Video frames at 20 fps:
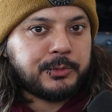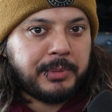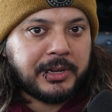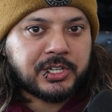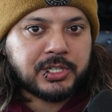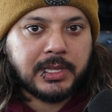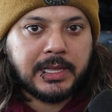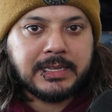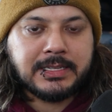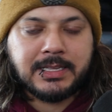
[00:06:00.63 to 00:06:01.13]

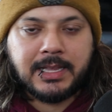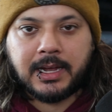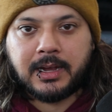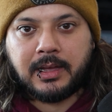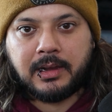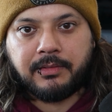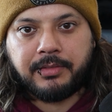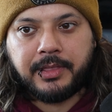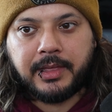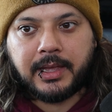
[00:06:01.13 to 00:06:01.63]
specialize in that
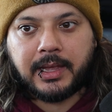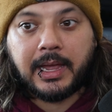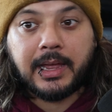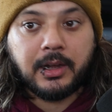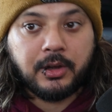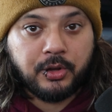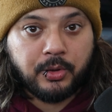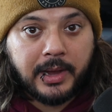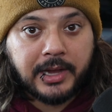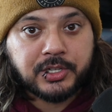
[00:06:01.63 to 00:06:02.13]
kind of thing
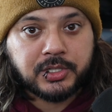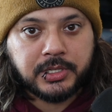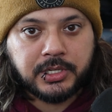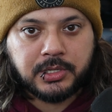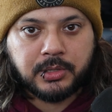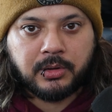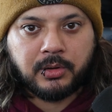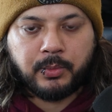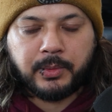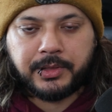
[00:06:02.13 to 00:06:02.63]
and who actually
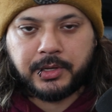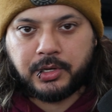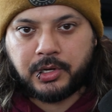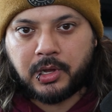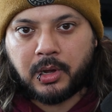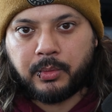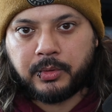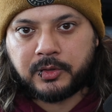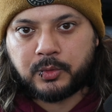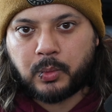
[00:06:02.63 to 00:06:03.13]
do it with
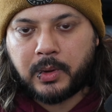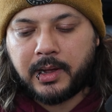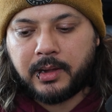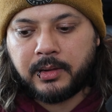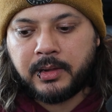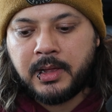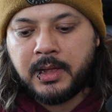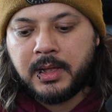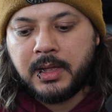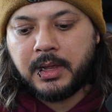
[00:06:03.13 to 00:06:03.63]
Godot as
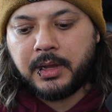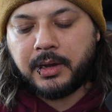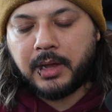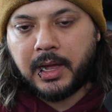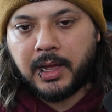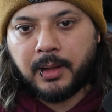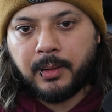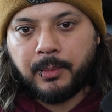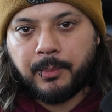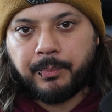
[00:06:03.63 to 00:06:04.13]
well.
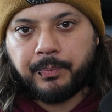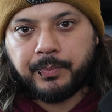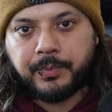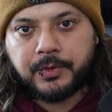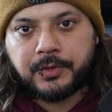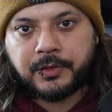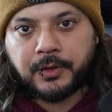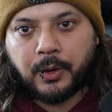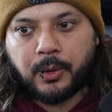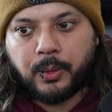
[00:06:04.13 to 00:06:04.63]

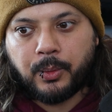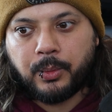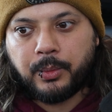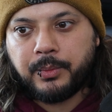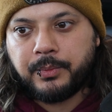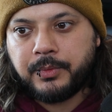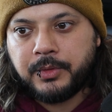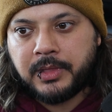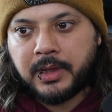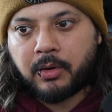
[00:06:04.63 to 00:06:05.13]
So
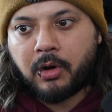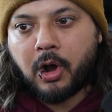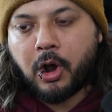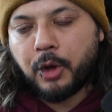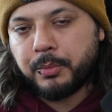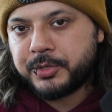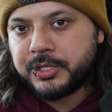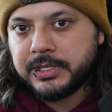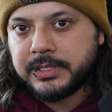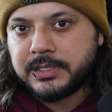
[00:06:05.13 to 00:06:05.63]
there are
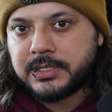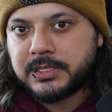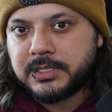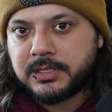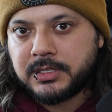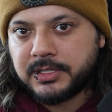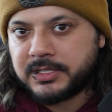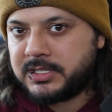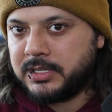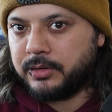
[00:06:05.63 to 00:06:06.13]
options
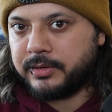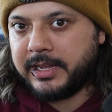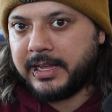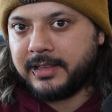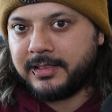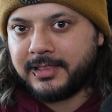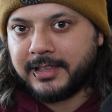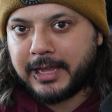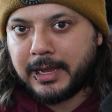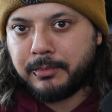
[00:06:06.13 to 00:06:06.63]
to still
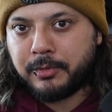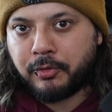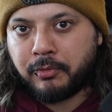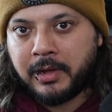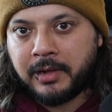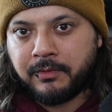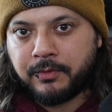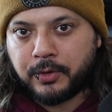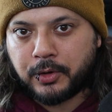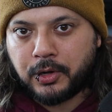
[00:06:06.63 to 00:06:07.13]
get the game to
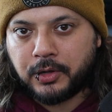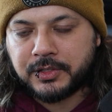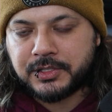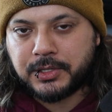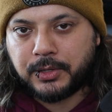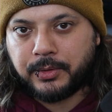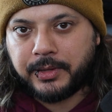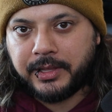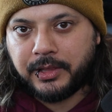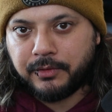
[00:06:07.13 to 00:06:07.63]
run for
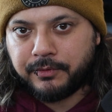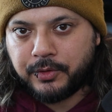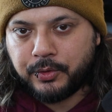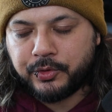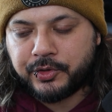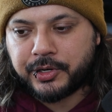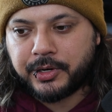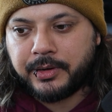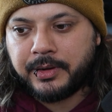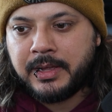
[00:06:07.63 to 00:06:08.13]
console in the
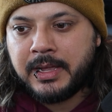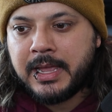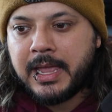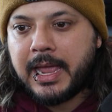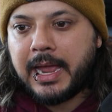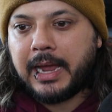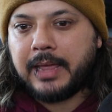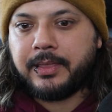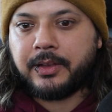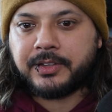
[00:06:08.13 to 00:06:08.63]
future.
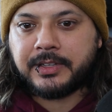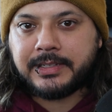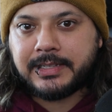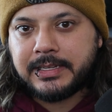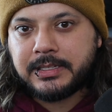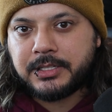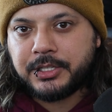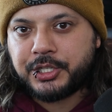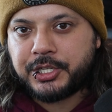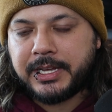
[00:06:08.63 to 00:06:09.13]
And there's a
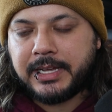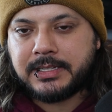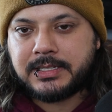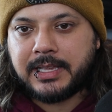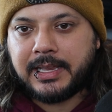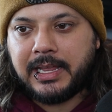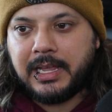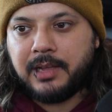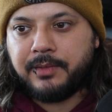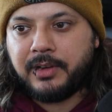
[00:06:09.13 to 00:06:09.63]
decent chance
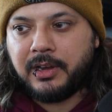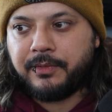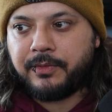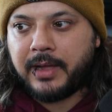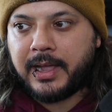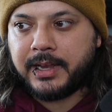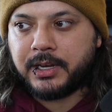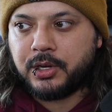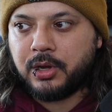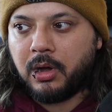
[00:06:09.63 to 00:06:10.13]
that even if
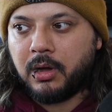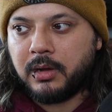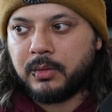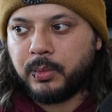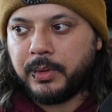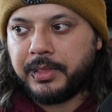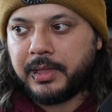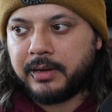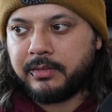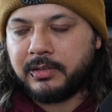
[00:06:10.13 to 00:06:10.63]
I had
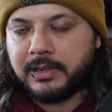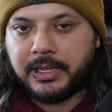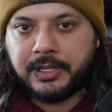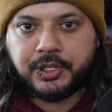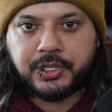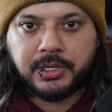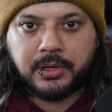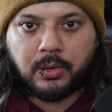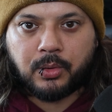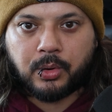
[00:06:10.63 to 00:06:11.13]
gone with Unreal
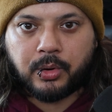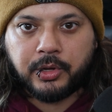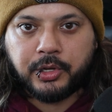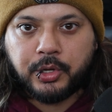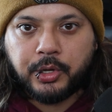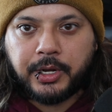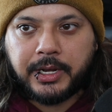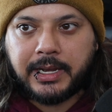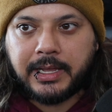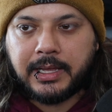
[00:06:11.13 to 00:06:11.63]
Engine or
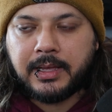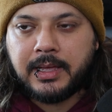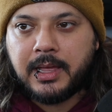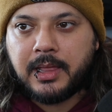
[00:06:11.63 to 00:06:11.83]
Unity,